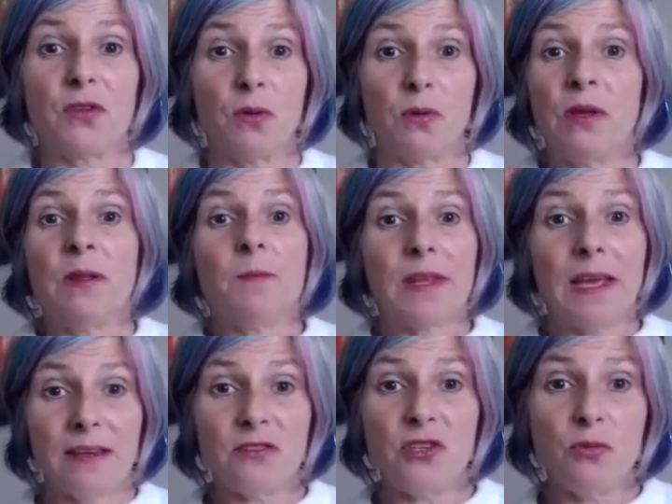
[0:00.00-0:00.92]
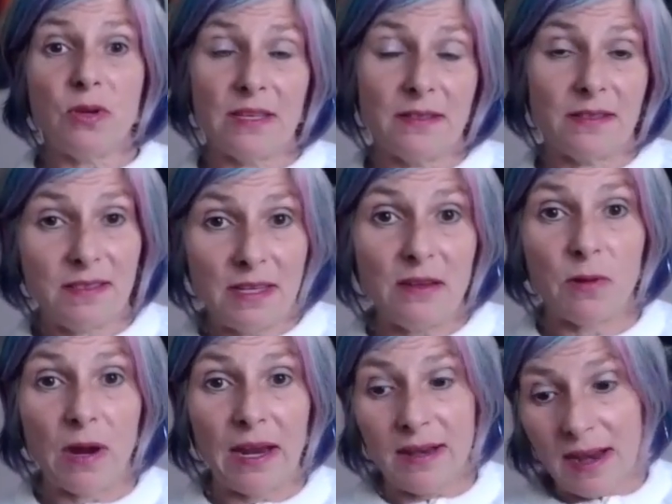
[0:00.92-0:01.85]
So as you can see
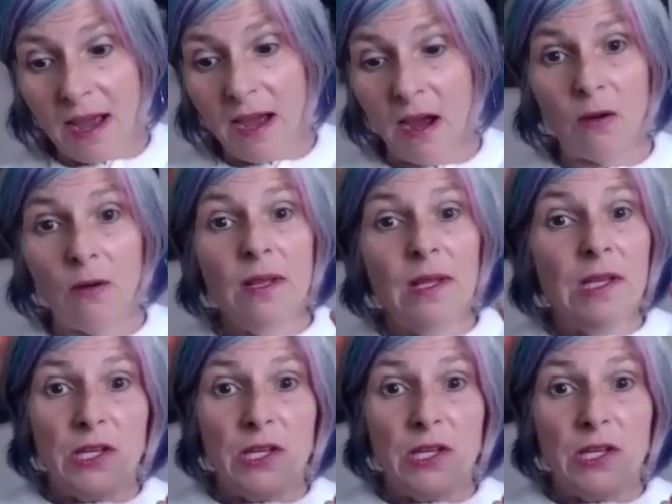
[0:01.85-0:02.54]
right now,